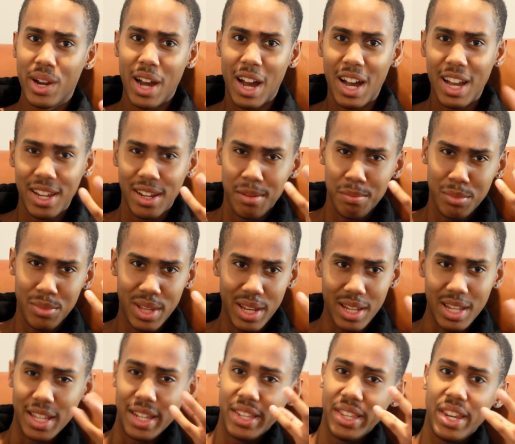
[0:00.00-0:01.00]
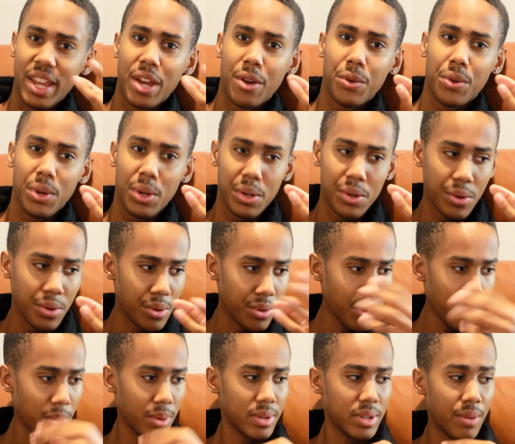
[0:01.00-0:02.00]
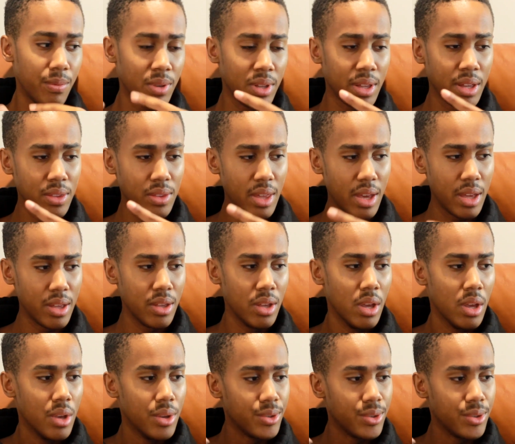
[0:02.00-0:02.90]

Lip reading: I'm like a narrator or something like that.